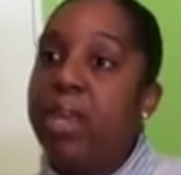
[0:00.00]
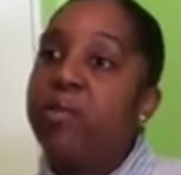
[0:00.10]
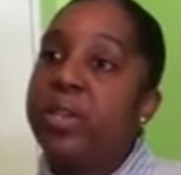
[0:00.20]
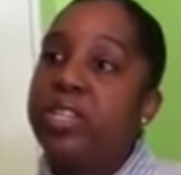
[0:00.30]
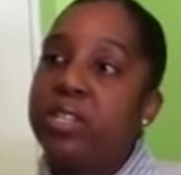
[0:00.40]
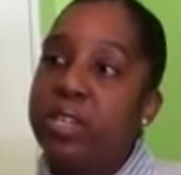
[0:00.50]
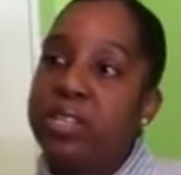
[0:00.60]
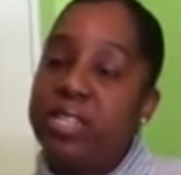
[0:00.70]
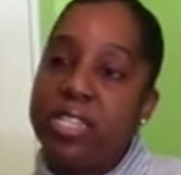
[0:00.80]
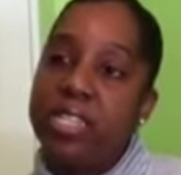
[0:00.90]
which
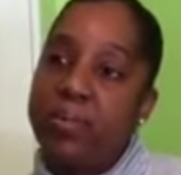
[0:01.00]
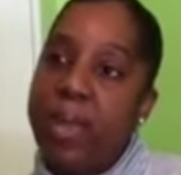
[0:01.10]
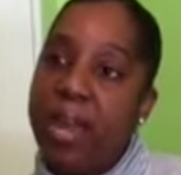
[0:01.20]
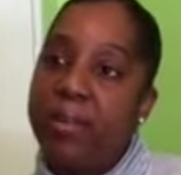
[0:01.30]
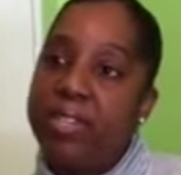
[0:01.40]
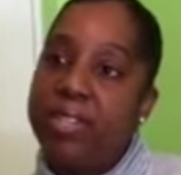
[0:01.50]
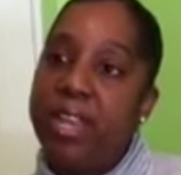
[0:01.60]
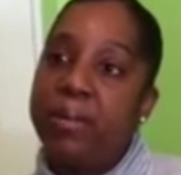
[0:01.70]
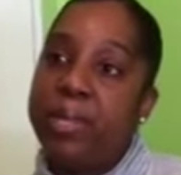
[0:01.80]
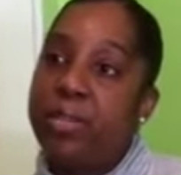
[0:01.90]
assists parents
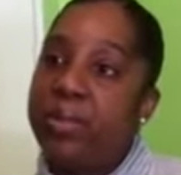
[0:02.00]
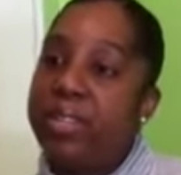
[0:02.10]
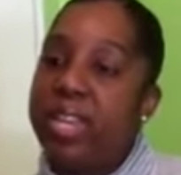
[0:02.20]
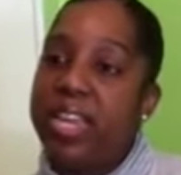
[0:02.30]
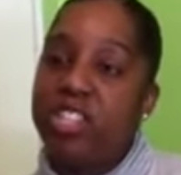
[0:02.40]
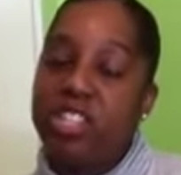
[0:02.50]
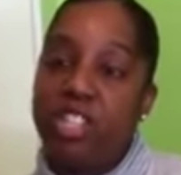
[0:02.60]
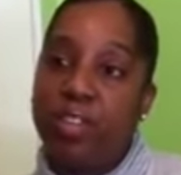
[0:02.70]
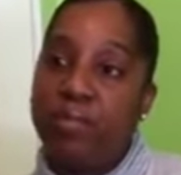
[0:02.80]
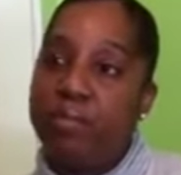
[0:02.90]
that are between the ages
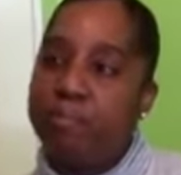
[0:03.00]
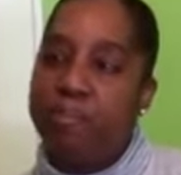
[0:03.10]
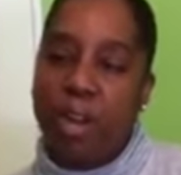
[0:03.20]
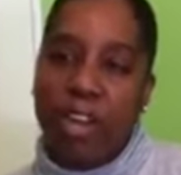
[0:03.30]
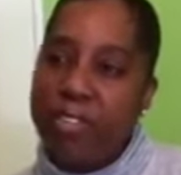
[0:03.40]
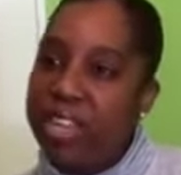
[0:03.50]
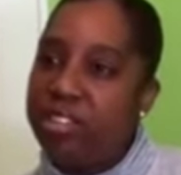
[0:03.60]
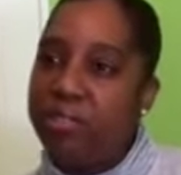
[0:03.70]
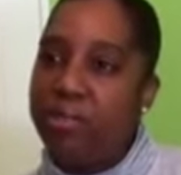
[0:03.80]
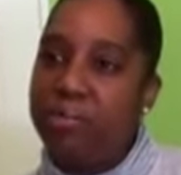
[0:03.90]
of birth
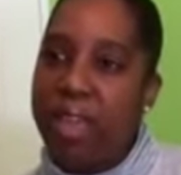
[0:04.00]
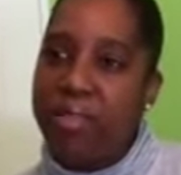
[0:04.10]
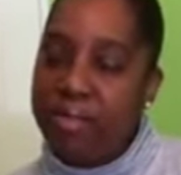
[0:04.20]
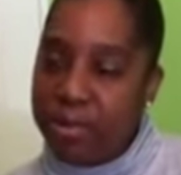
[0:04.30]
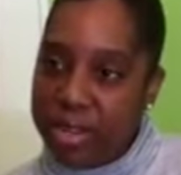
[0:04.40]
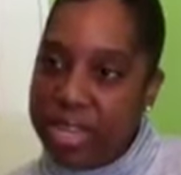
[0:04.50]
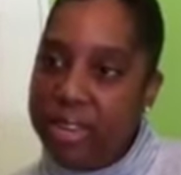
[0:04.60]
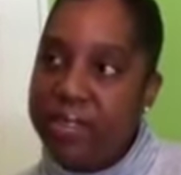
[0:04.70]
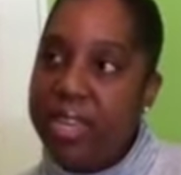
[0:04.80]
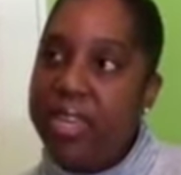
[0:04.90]
and three,
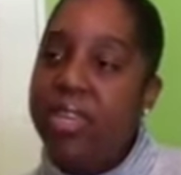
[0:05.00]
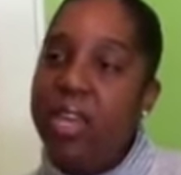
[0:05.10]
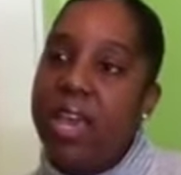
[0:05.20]
I think.